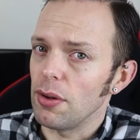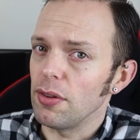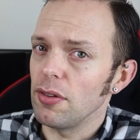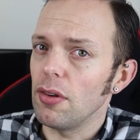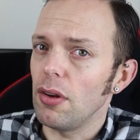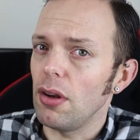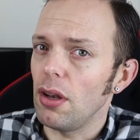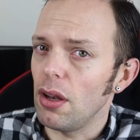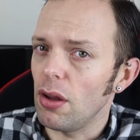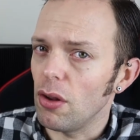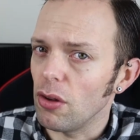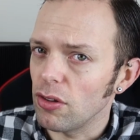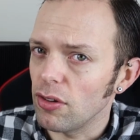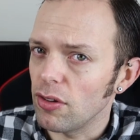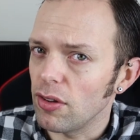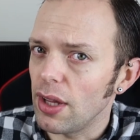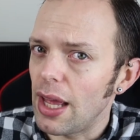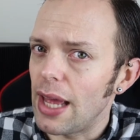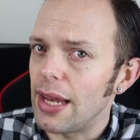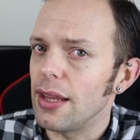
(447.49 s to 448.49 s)
It's not
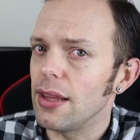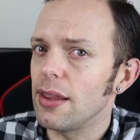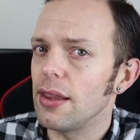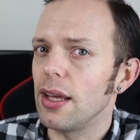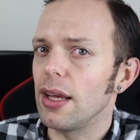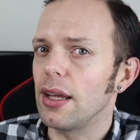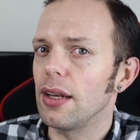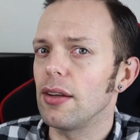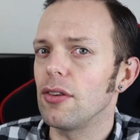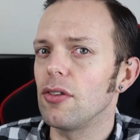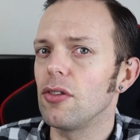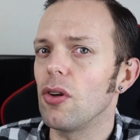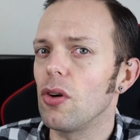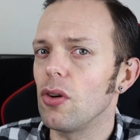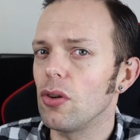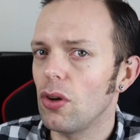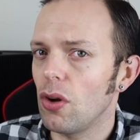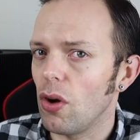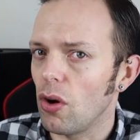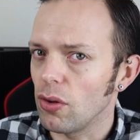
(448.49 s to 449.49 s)
lost anything and it's
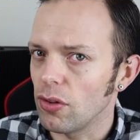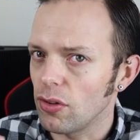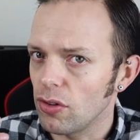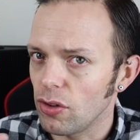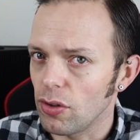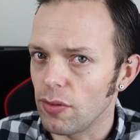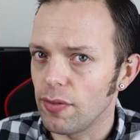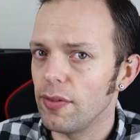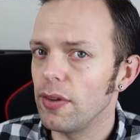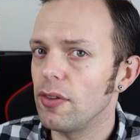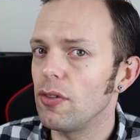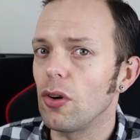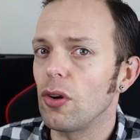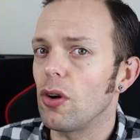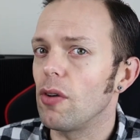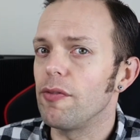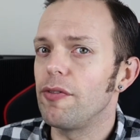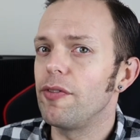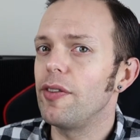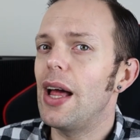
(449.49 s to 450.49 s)
not gone to it's not
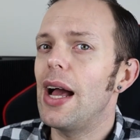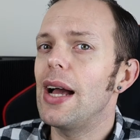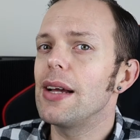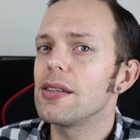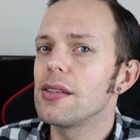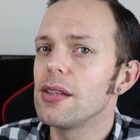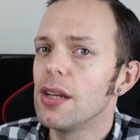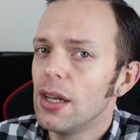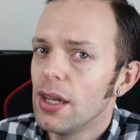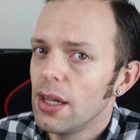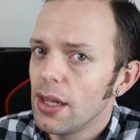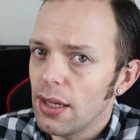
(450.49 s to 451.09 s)
gone flat.